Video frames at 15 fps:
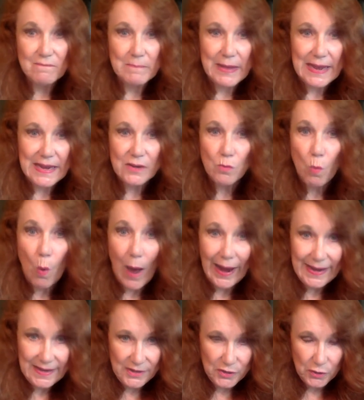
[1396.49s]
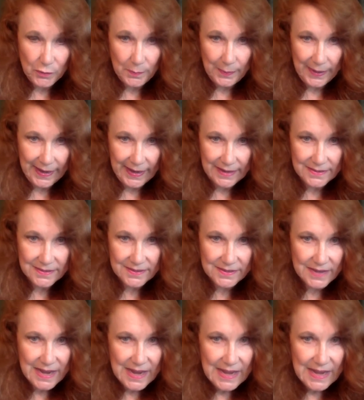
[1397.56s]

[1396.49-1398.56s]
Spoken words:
million white Europeans